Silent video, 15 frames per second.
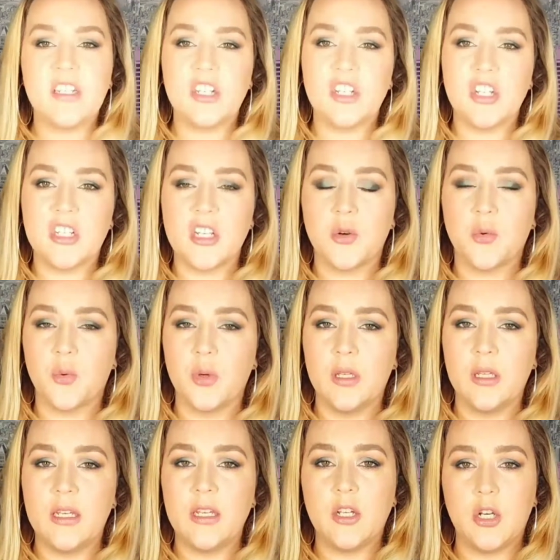This is just a
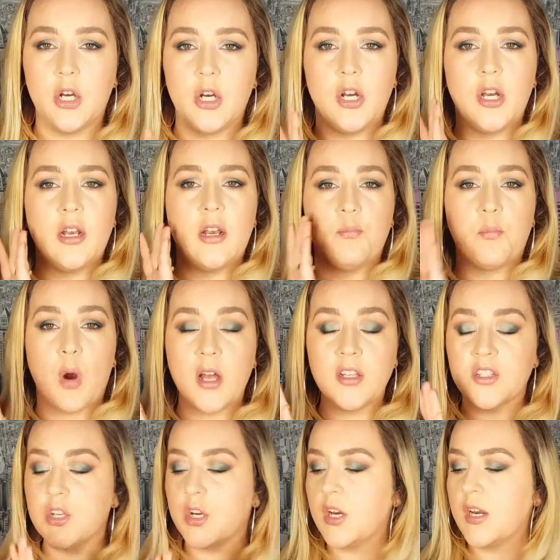really good
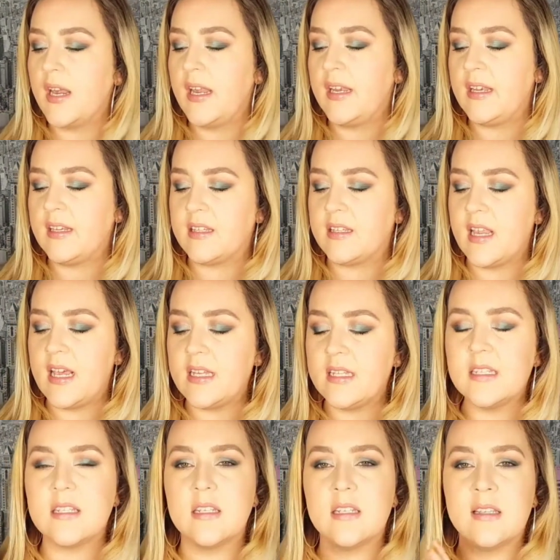bronzer. It
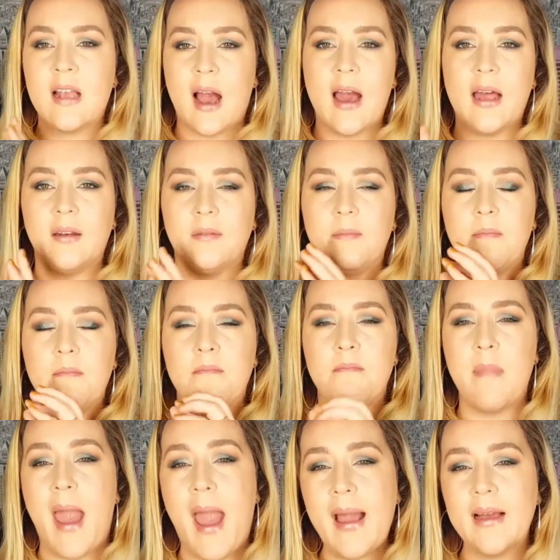is not
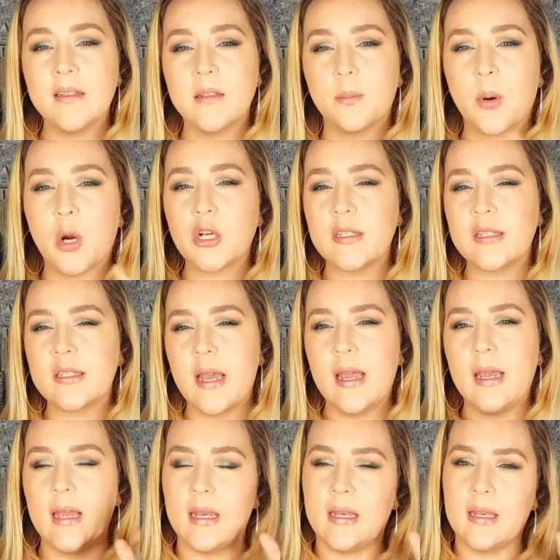matte per
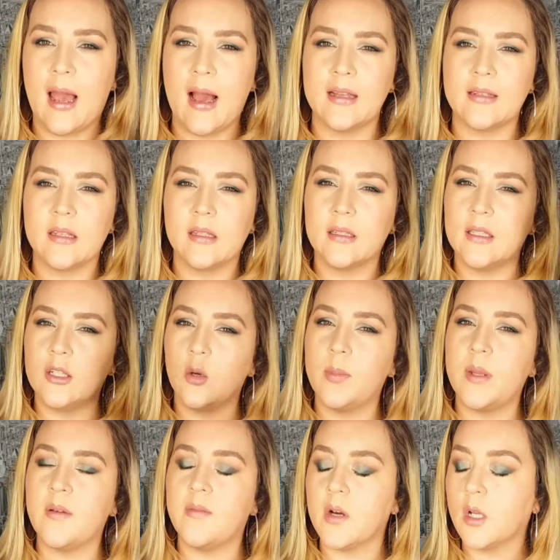se. It has a little
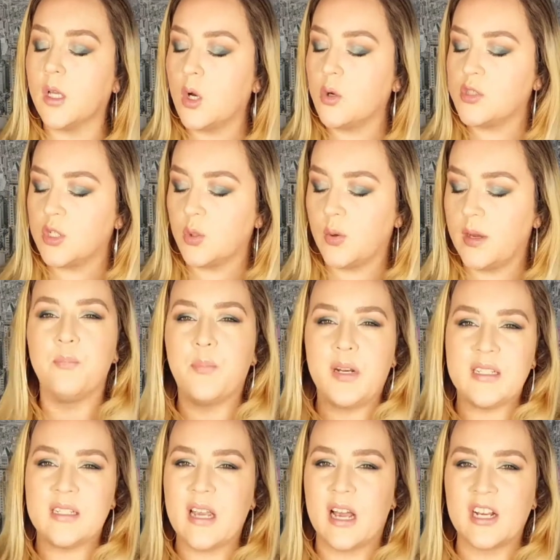bit of a glow to it,
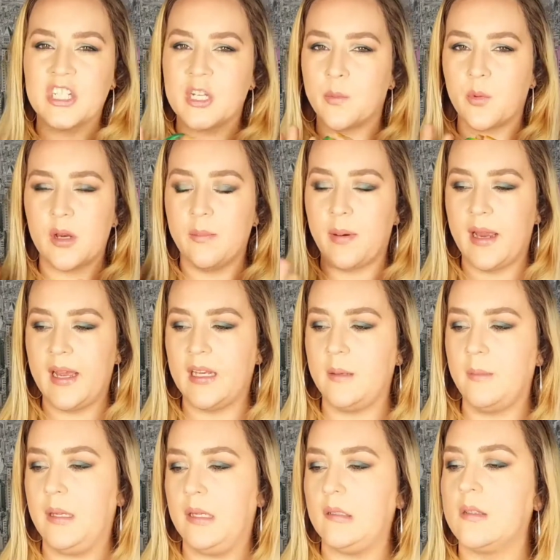but it's not shimmery by
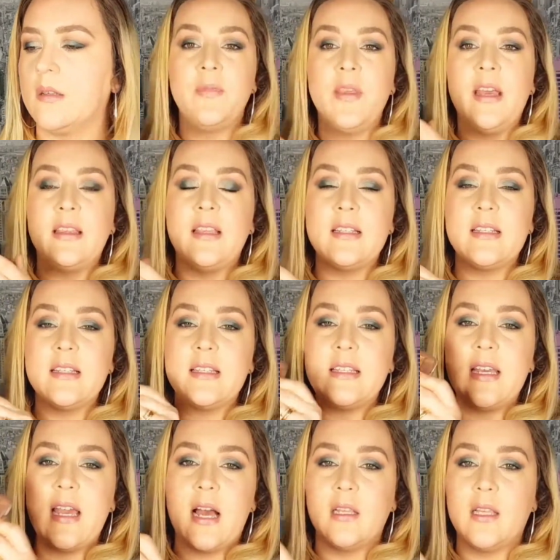any means. This is
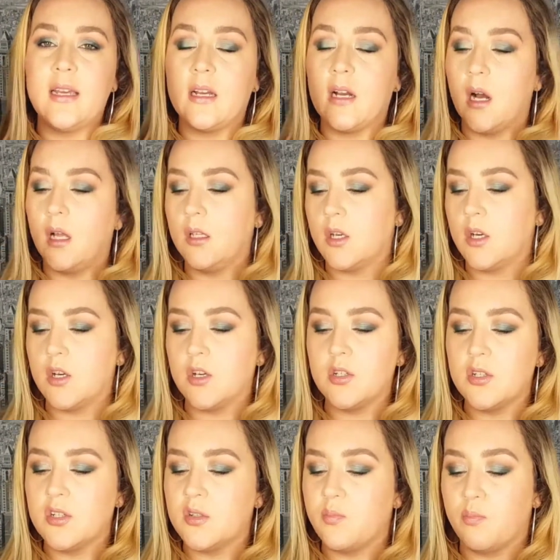the LA
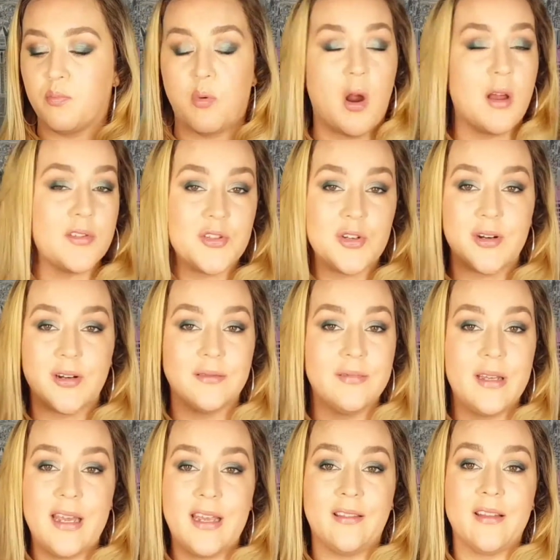Colors bronzer
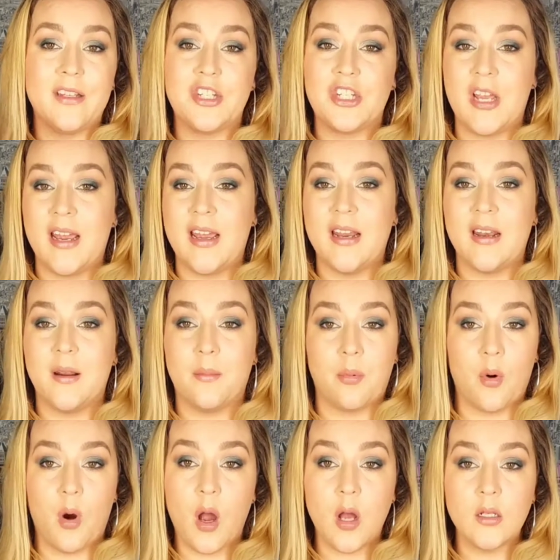in the shade
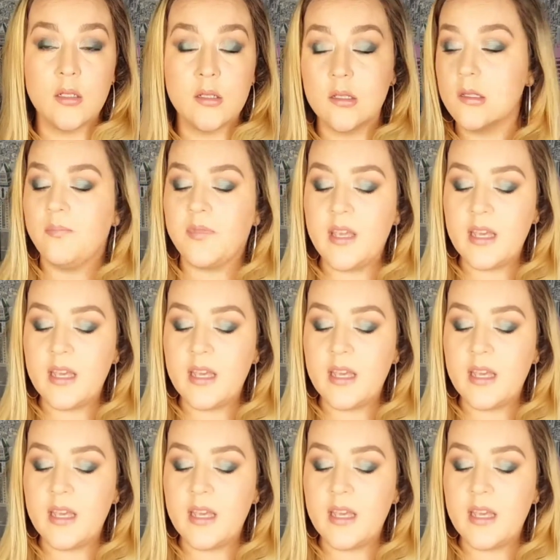Bronze.